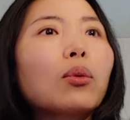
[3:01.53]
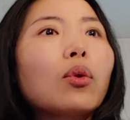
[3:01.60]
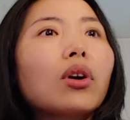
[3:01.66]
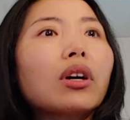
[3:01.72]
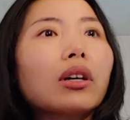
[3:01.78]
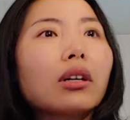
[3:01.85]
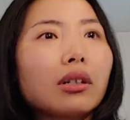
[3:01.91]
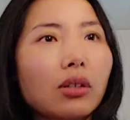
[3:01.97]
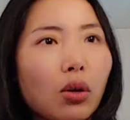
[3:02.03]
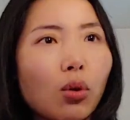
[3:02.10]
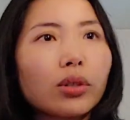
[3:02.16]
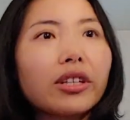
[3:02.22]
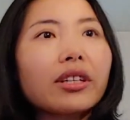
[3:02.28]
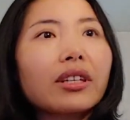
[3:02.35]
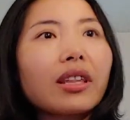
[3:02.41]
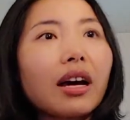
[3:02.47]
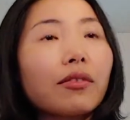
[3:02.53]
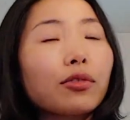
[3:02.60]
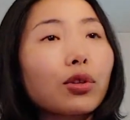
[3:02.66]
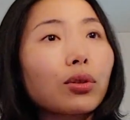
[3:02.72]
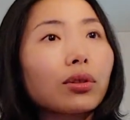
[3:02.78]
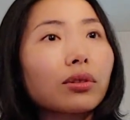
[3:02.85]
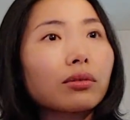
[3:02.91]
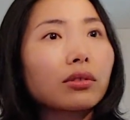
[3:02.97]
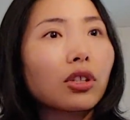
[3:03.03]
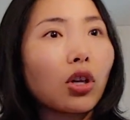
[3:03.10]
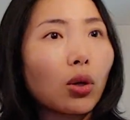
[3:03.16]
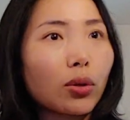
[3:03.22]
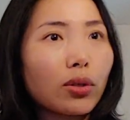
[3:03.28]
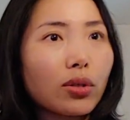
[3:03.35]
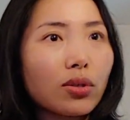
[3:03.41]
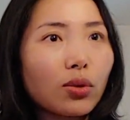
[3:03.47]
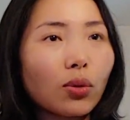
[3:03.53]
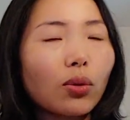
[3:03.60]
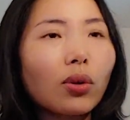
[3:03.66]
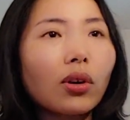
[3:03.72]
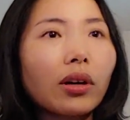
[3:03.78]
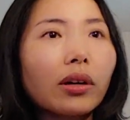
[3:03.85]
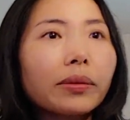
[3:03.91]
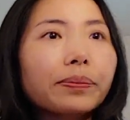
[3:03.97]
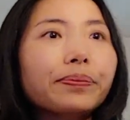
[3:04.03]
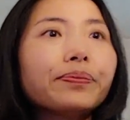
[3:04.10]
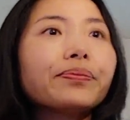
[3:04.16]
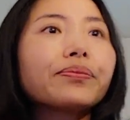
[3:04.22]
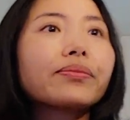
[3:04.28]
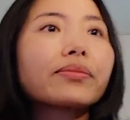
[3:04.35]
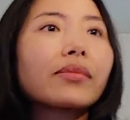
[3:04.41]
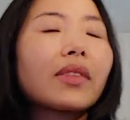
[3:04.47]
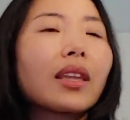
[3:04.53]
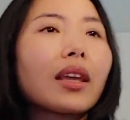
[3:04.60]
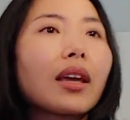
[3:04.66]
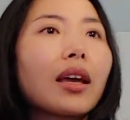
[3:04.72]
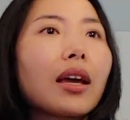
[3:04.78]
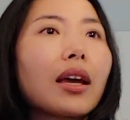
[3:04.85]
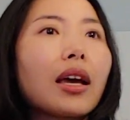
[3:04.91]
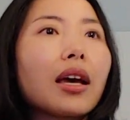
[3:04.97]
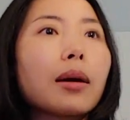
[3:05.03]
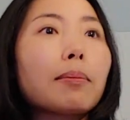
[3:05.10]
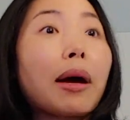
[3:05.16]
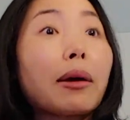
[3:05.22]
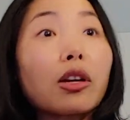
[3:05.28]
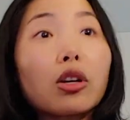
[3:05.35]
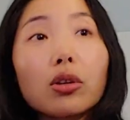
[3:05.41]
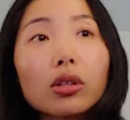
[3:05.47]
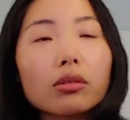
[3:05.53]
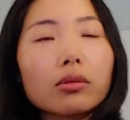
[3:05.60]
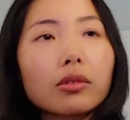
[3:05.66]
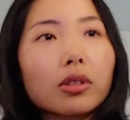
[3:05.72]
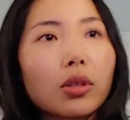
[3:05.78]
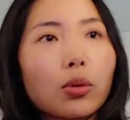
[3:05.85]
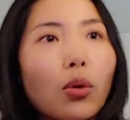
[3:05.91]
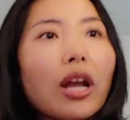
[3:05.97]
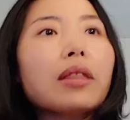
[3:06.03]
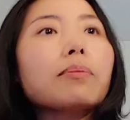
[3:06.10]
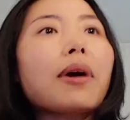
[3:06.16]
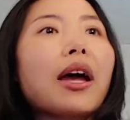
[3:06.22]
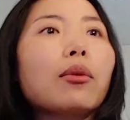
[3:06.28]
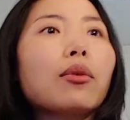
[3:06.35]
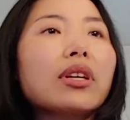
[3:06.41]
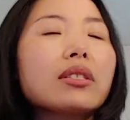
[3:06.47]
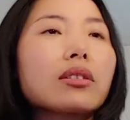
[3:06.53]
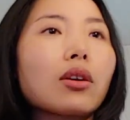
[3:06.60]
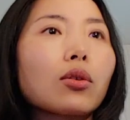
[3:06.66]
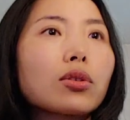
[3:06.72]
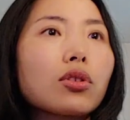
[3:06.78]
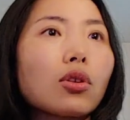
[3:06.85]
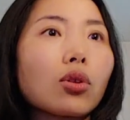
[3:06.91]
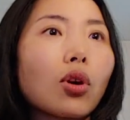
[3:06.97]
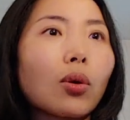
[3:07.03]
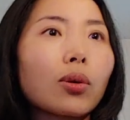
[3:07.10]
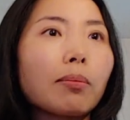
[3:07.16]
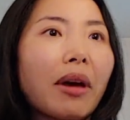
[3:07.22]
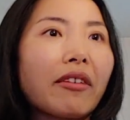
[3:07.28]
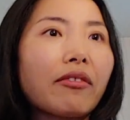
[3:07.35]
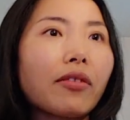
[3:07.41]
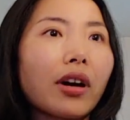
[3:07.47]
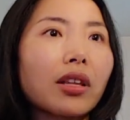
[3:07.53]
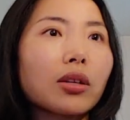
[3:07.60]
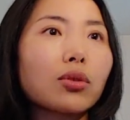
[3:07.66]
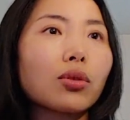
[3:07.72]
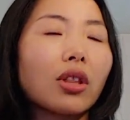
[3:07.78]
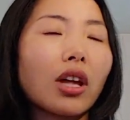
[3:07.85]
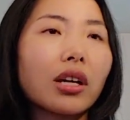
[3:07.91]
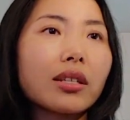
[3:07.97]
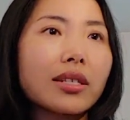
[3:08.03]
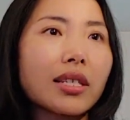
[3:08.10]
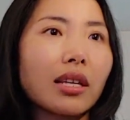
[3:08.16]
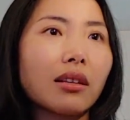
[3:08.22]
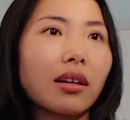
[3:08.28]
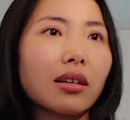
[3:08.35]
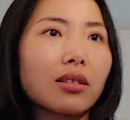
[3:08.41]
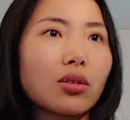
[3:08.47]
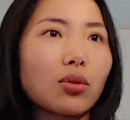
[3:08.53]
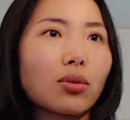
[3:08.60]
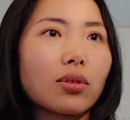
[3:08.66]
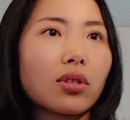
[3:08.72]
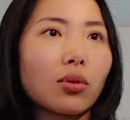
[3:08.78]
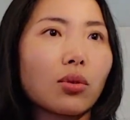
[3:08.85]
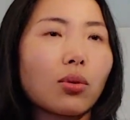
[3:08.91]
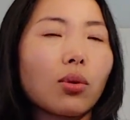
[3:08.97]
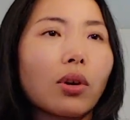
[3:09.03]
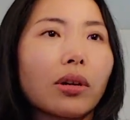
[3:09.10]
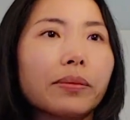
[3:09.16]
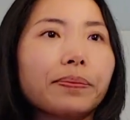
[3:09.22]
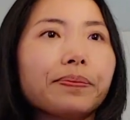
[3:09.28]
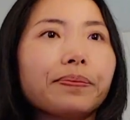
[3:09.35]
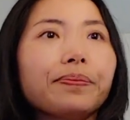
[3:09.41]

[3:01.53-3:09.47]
we were old enough to go to school, my grandparents also told my father to not send us to school.